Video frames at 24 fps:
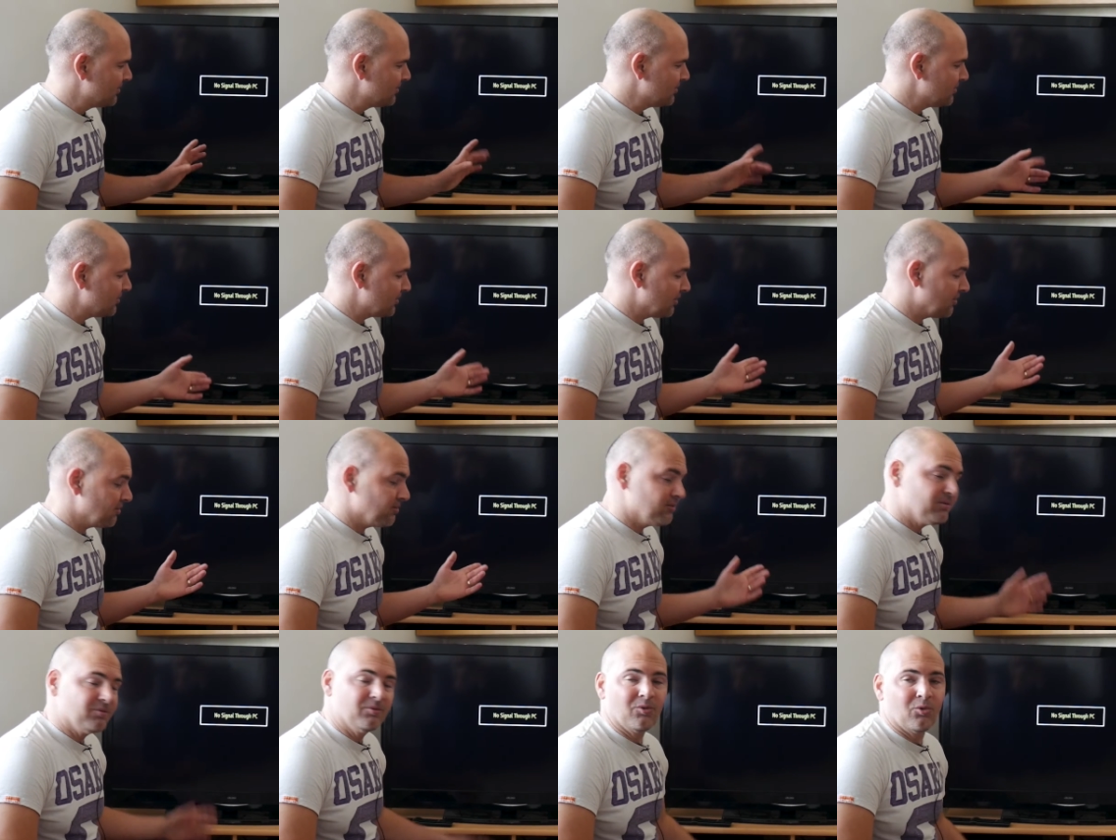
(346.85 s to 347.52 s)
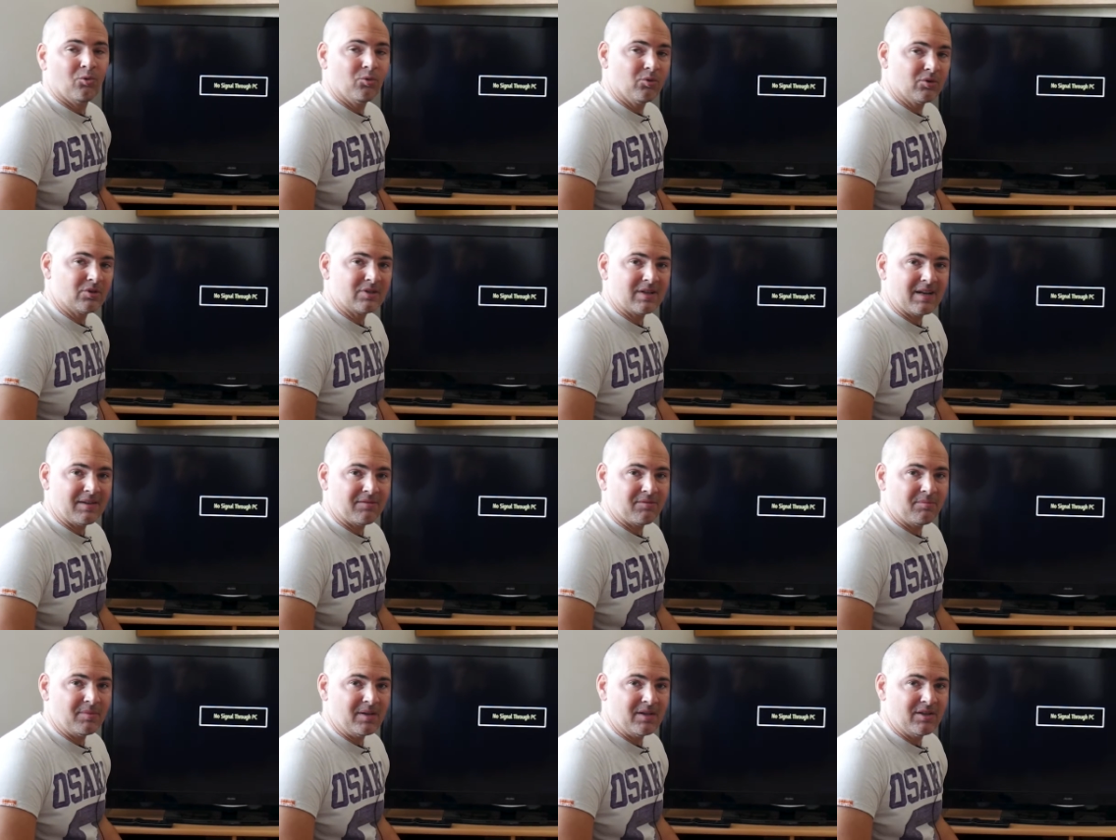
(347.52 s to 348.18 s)
So all that's
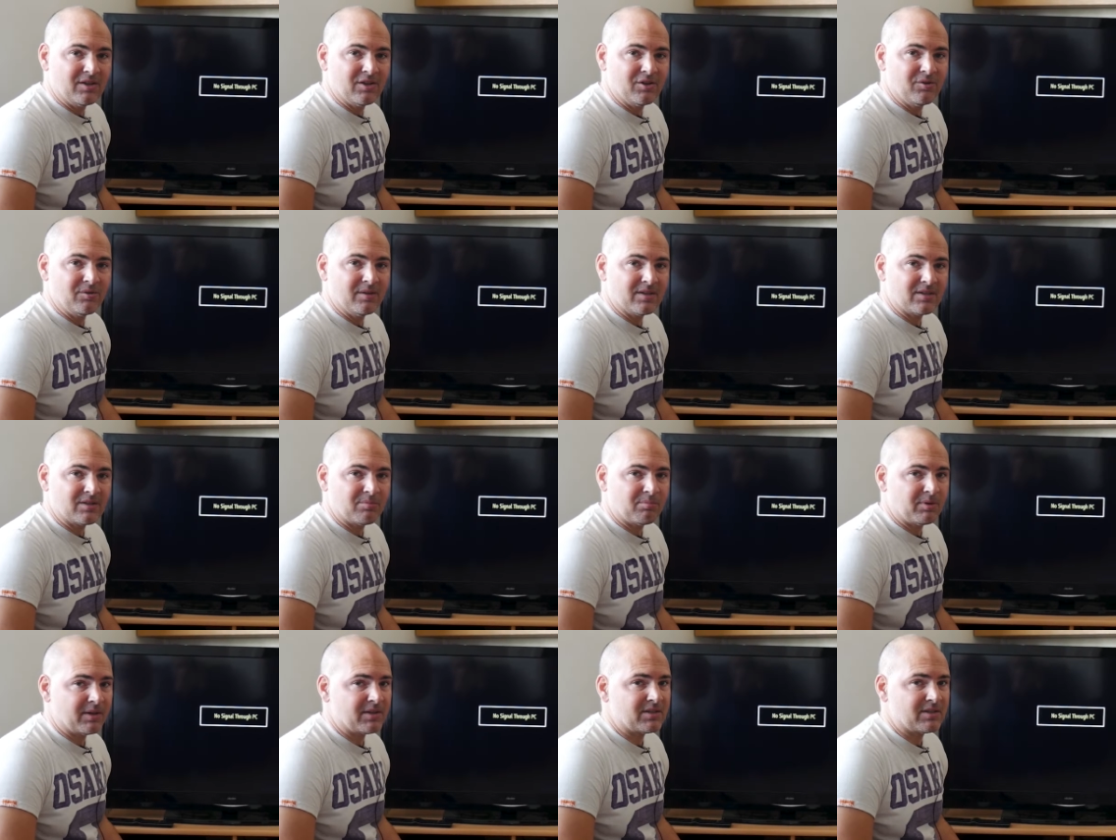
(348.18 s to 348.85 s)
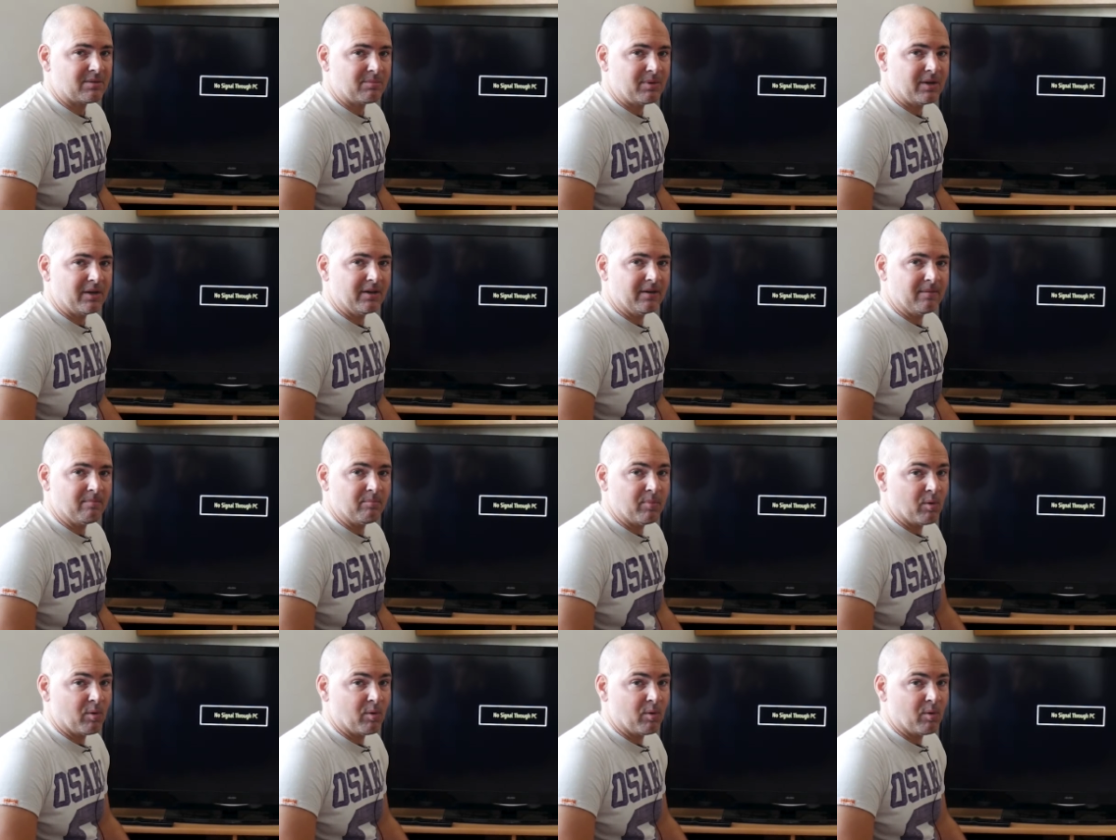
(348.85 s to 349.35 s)
left for me to do is press the button.